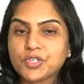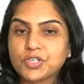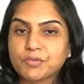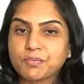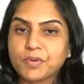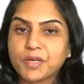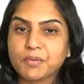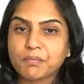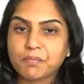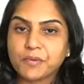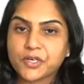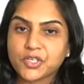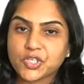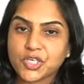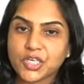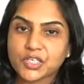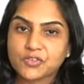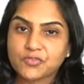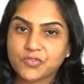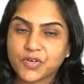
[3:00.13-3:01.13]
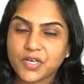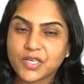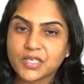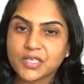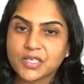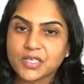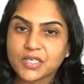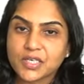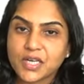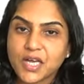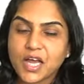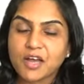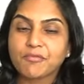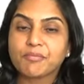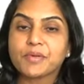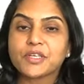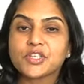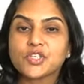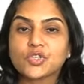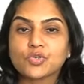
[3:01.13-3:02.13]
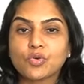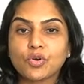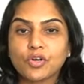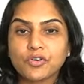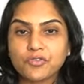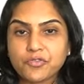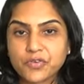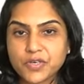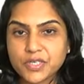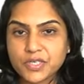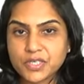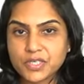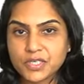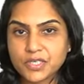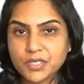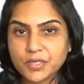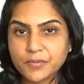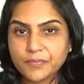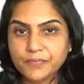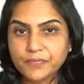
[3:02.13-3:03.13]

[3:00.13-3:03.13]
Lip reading: which have been purchased first have been sold first.